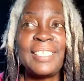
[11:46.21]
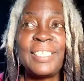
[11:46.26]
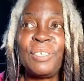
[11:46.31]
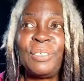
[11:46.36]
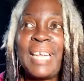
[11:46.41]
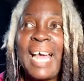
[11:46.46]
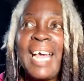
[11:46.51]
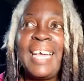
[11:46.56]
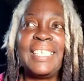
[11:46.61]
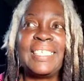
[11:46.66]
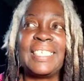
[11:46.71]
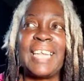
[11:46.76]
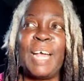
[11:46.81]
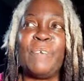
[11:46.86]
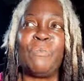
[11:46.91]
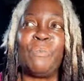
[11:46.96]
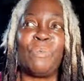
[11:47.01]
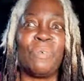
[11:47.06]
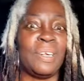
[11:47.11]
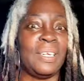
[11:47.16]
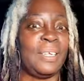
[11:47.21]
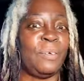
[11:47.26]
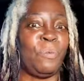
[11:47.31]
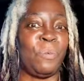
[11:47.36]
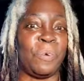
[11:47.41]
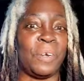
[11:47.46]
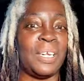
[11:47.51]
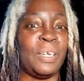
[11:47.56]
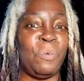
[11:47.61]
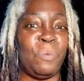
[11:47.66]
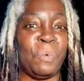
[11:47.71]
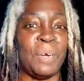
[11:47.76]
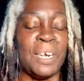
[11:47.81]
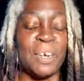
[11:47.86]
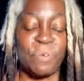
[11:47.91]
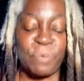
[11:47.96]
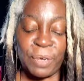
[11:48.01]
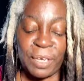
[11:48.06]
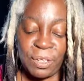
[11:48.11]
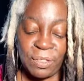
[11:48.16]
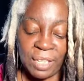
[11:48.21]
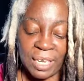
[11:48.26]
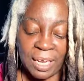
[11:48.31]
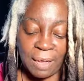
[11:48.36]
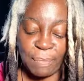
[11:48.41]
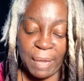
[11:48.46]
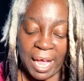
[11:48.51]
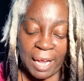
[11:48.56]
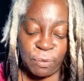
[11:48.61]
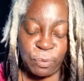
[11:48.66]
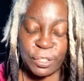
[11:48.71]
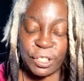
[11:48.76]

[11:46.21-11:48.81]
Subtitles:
So that is like really, really weird when you think about it.